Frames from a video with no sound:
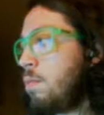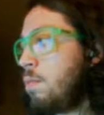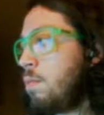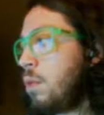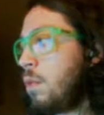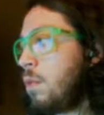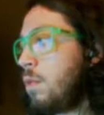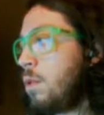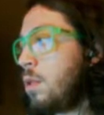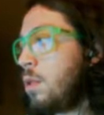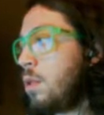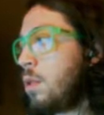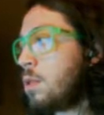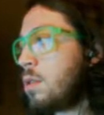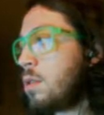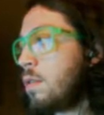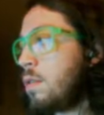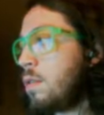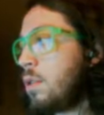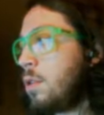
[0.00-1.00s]
a few
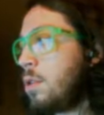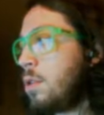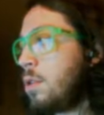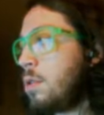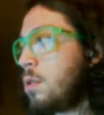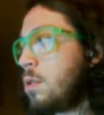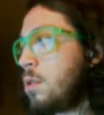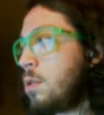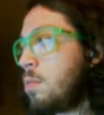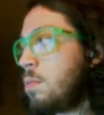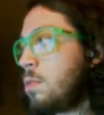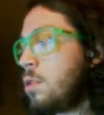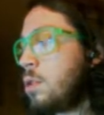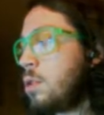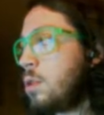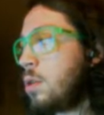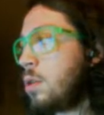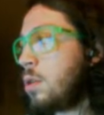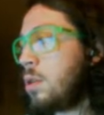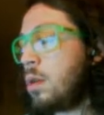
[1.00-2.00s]
things I've learned
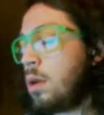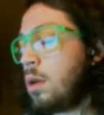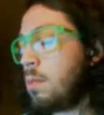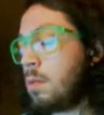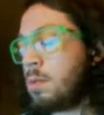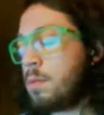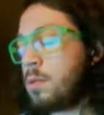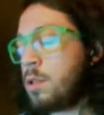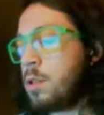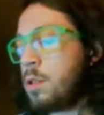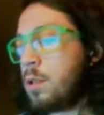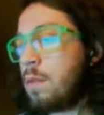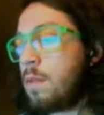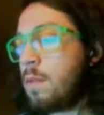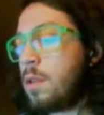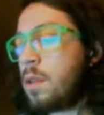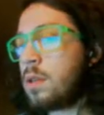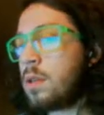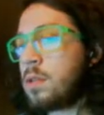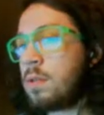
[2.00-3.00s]
machine, machine a
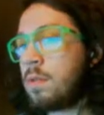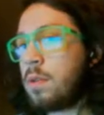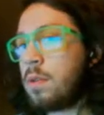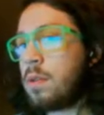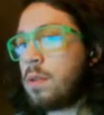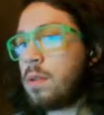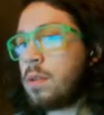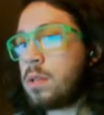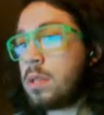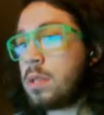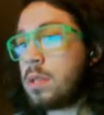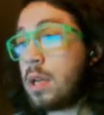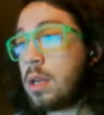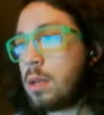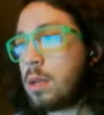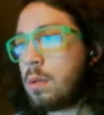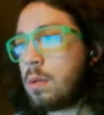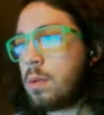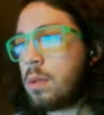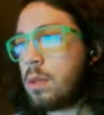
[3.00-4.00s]
few things I've learned
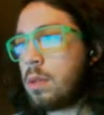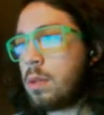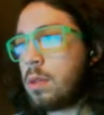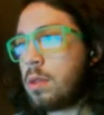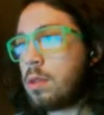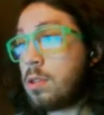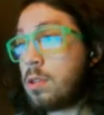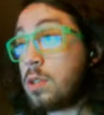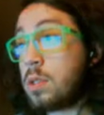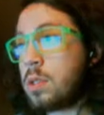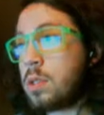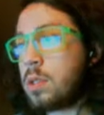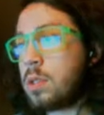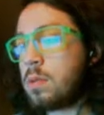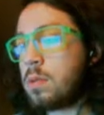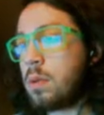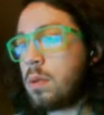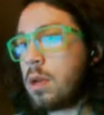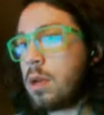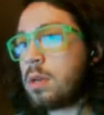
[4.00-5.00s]
designing with just
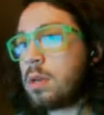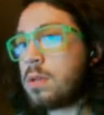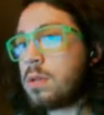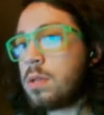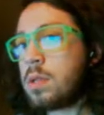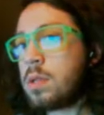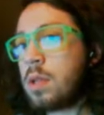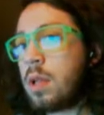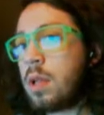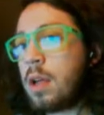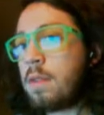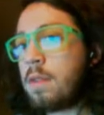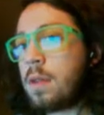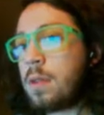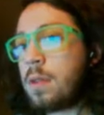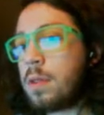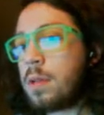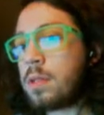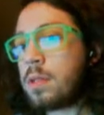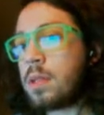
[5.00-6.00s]
these rails. There's a lot of other
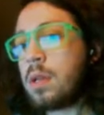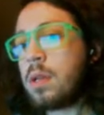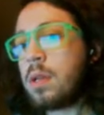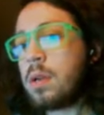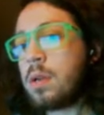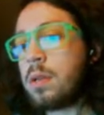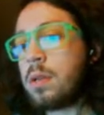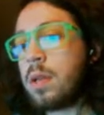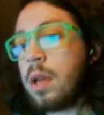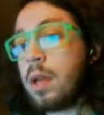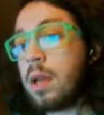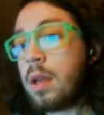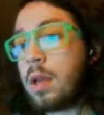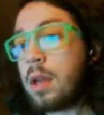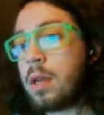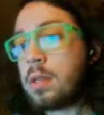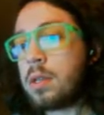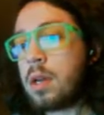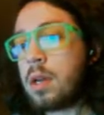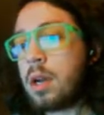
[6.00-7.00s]
things I learned and I
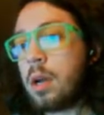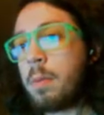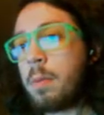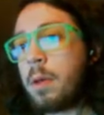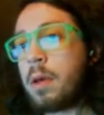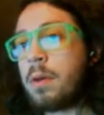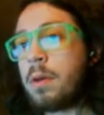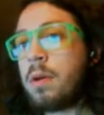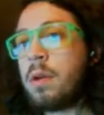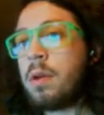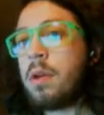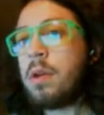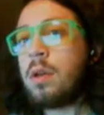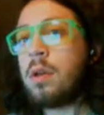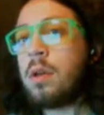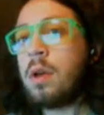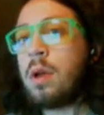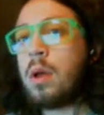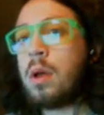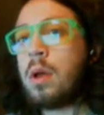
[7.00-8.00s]
can talk about
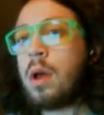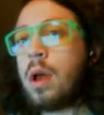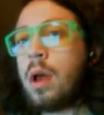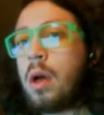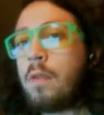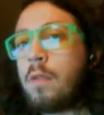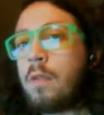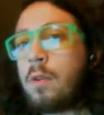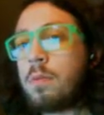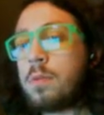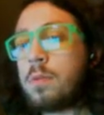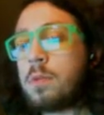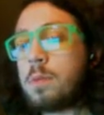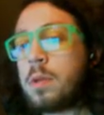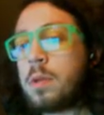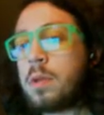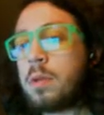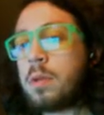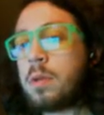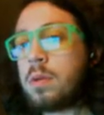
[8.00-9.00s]
from
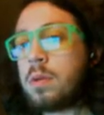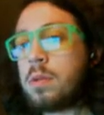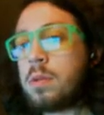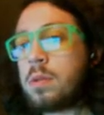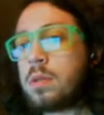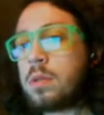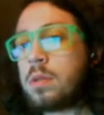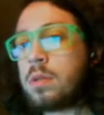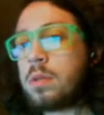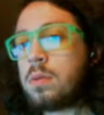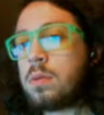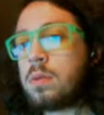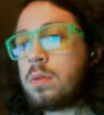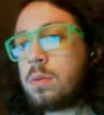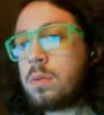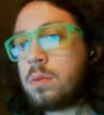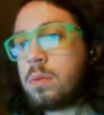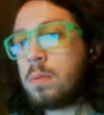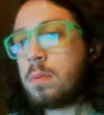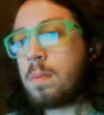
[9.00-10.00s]
spindles to
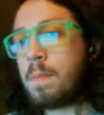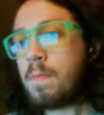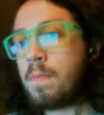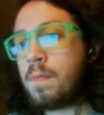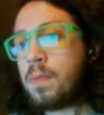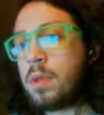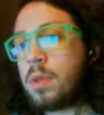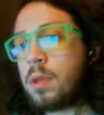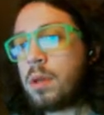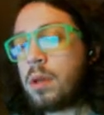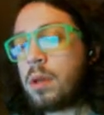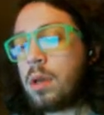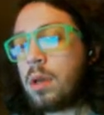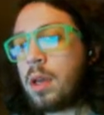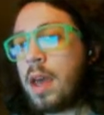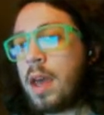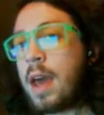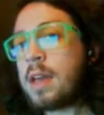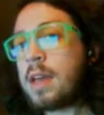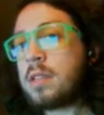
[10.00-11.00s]
uh,
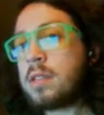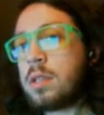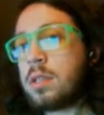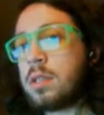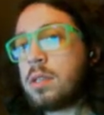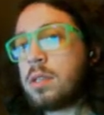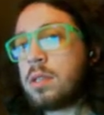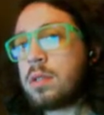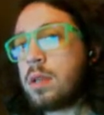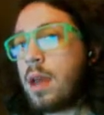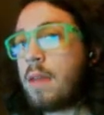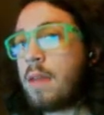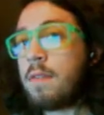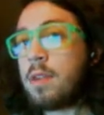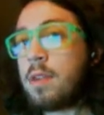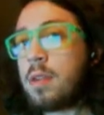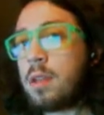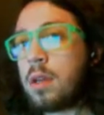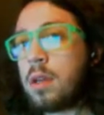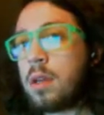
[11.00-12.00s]
castings to
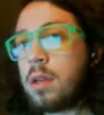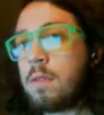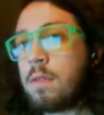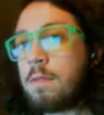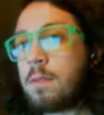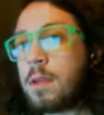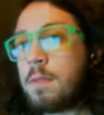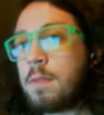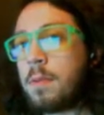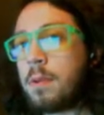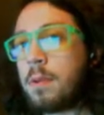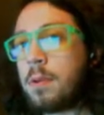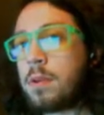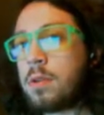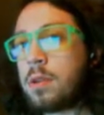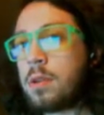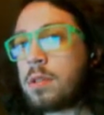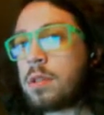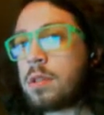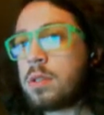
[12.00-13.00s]
everything if people are
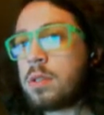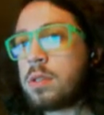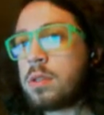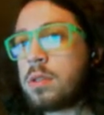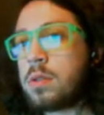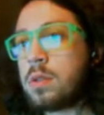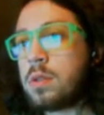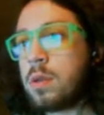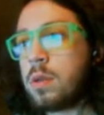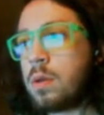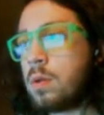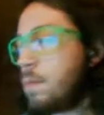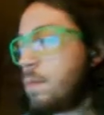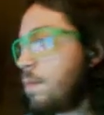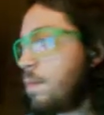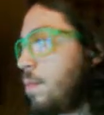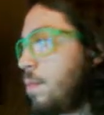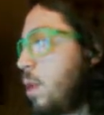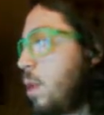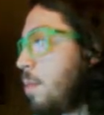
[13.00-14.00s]
interested. So
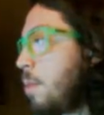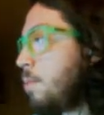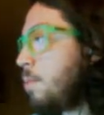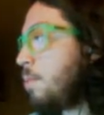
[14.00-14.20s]
yeah,